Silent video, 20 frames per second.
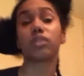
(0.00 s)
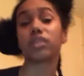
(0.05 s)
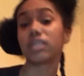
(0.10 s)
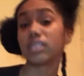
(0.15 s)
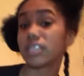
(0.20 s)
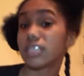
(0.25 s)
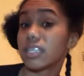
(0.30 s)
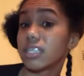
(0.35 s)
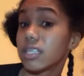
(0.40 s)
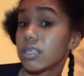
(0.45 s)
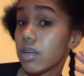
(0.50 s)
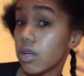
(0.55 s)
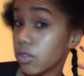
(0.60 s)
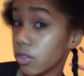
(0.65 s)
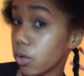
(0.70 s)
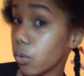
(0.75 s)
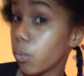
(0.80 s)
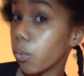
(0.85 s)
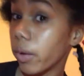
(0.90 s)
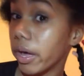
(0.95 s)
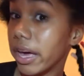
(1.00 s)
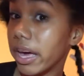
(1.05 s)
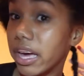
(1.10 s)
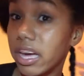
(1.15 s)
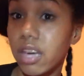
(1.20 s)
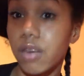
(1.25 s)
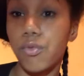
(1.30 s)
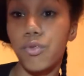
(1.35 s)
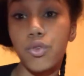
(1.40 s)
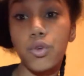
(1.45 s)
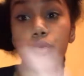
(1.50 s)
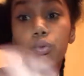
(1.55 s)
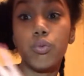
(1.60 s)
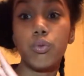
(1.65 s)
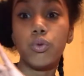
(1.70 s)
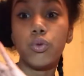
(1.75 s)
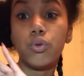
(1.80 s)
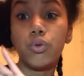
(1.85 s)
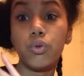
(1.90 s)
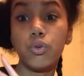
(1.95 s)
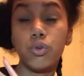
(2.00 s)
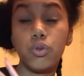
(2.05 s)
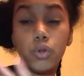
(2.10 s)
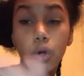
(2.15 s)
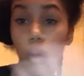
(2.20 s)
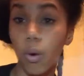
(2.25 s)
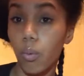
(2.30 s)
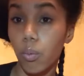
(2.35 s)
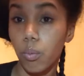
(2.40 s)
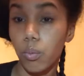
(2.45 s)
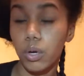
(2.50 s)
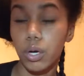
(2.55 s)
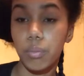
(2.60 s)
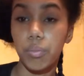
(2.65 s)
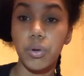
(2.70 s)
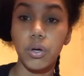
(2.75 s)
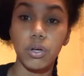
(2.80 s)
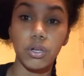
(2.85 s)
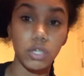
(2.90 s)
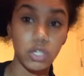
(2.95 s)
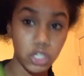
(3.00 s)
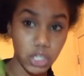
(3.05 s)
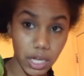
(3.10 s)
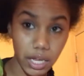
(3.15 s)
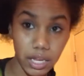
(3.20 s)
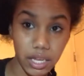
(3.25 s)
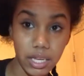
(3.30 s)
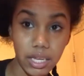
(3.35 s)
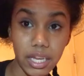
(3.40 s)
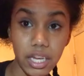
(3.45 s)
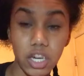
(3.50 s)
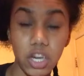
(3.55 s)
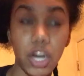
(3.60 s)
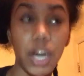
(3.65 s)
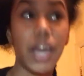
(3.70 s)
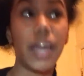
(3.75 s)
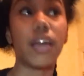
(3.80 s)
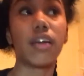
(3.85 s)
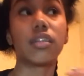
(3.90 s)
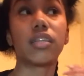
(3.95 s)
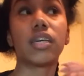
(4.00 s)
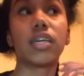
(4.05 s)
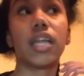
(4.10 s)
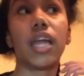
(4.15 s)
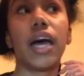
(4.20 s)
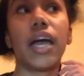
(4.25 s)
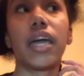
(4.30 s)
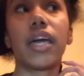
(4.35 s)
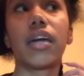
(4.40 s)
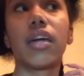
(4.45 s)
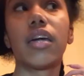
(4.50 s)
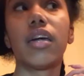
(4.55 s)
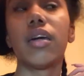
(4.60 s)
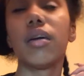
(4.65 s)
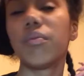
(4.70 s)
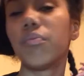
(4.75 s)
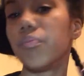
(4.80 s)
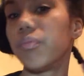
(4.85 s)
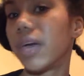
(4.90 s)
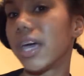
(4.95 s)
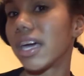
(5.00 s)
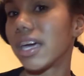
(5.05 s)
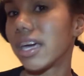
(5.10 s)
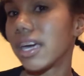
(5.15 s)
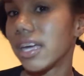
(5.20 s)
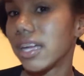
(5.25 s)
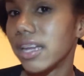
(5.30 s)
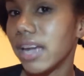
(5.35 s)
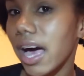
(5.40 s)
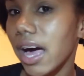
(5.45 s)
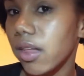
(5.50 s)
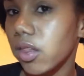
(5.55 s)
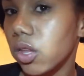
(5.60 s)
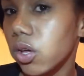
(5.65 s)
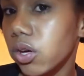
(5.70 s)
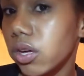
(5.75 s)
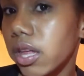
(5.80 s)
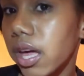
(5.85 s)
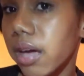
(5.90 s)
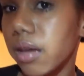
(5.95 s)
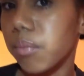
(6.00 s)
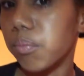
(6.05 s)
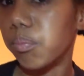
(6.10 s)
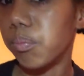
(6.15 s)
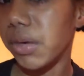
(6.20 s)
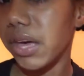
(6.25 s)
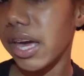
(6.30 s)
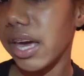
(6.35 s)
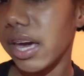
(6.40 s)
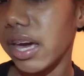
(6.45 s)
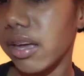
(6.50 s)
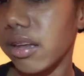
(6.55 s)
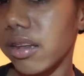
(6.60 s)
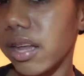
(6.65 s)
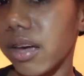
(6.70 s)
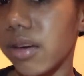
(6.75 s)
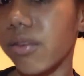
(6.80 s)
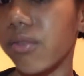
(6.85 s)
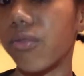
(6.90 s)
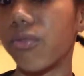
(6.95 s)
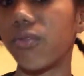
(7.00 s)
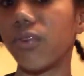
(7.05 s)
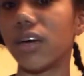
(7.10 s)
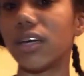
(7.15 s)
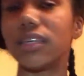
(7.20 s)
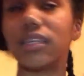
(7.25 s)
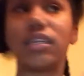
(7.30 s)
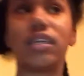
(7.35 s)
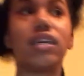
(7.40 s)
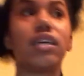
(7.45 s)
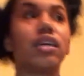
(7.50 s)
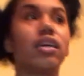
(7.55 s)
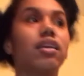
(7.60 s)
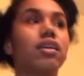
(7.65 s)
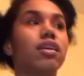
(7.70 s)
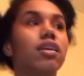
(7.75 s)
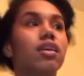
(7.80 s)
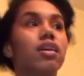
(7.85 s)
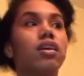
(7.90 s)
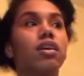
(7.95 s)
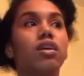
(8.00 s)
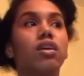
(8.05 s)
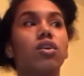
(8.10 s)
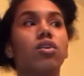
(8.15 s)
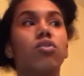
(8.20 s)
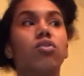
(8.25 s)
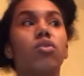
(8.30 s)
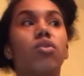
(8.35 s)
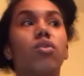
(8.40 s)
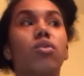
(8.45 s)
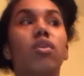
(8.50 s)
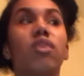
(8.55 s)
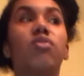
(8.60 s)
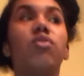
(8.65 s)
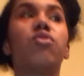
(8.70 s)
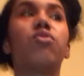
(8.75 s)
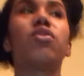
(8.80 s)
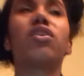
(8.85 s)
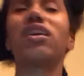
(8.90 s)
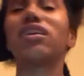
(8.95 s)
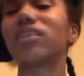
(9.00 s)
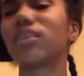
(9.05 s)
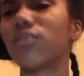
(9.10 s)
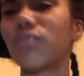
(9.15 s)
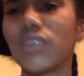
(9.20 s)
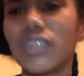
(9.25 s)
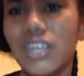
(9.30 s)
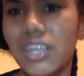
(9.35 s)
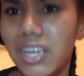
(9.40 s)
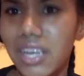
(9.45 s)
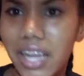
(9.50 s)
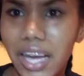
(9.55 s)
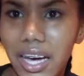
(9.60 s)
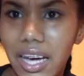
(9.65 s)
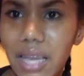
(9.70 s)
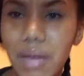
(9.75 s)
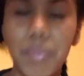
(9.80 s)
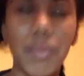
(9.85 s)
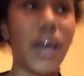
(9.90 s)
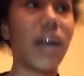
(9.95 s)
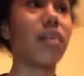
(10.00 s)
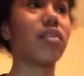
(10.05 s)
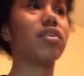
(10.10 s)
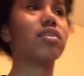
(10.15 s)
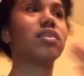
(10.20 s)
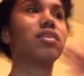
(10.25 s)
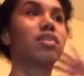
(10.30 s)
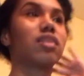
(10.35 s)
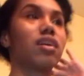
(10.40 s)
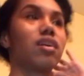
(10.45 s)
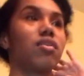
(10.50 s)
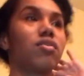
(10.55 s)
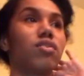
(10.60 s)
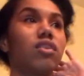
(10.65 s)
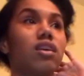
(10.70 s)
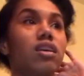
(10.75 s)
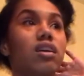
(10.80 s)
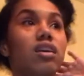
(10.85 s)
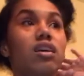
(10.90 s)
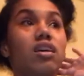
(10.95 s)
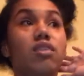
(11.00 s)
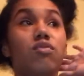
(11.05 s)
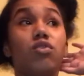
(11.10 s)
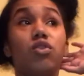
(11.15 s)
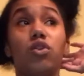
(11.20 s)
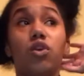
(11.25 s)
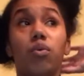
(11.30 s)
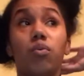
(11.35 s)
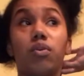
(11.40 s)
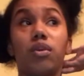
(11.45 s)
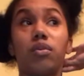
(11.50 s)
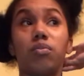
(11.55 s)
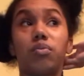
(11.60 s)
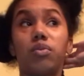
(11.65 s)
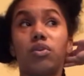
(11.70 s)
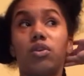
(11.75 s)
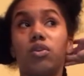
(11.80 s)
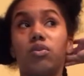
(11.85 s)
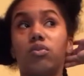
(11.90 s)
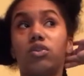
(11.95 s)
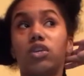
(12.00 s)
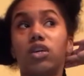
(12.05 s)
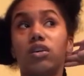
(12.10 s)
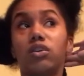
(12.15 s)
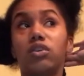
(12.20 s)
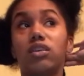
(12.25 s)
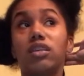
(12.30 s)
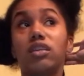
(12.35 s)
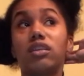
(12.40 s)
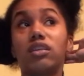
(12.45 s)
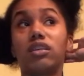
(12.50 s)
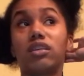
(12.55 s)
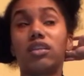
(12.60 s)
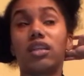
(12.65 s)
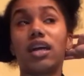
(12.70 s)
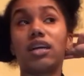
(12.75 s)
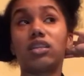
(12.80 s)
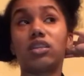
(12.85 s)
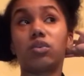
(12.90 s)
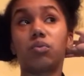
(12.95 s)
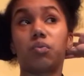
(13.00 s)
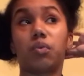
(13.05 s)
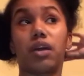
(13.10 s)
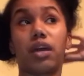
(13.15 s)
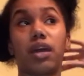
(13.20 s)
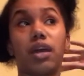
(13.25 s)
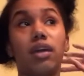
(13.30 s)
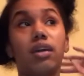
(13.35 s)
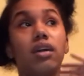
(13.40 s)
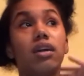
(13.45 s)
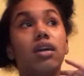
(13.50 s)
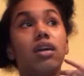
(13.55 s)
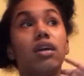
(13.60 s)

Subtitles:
this is the way if you don't want to put gel in your hair to like make it not look like big and like fuzzy, and you know, if you feel as if it's gonna like come out and stuff, if you don't want to put no gel. So that's a way.